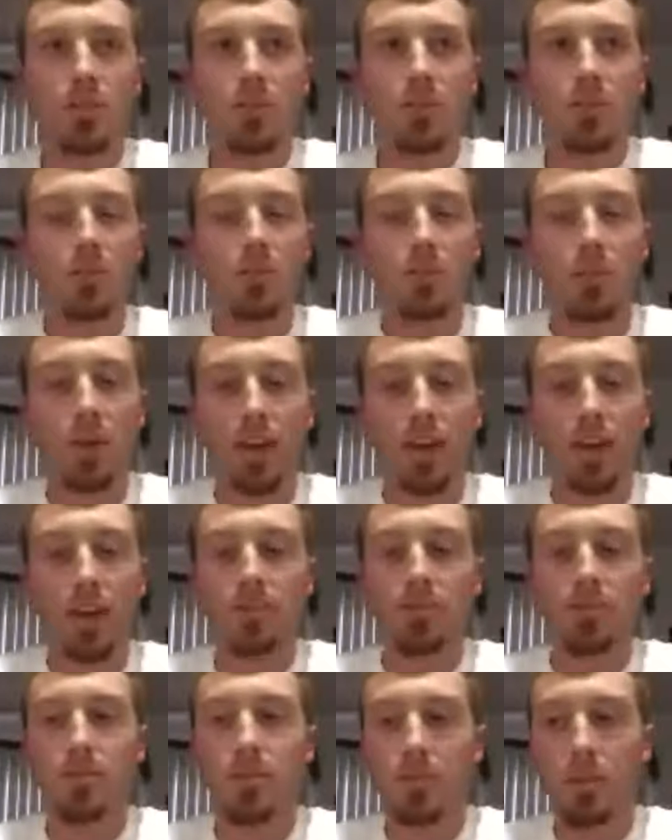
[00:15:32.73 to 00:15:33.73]
agree with
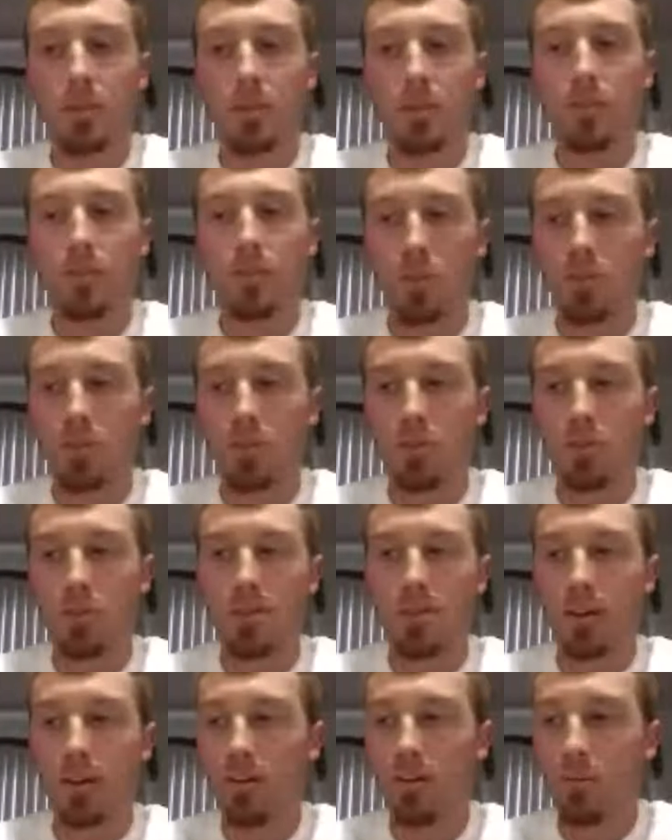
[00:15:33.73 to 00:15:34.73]
Matt about all he
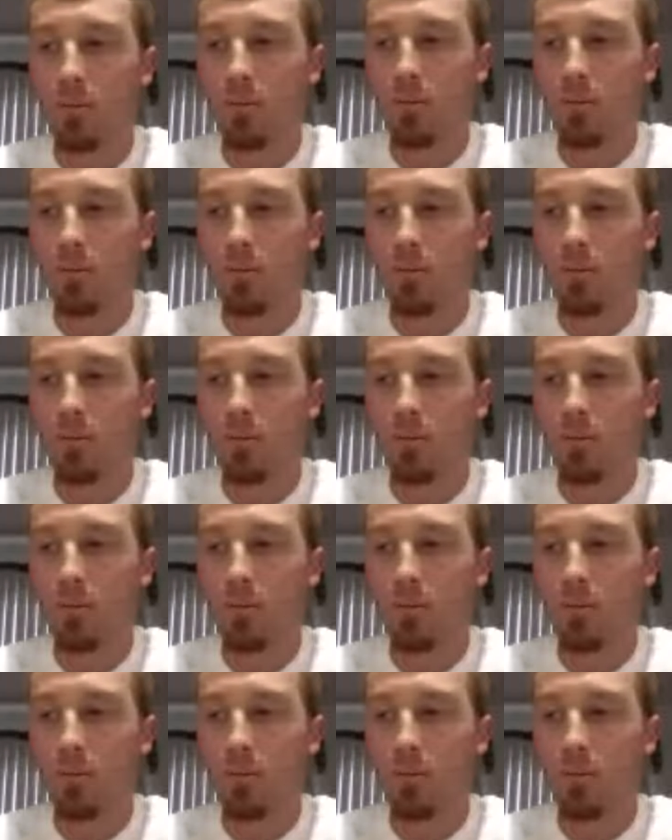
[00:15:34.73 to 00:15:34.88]
said.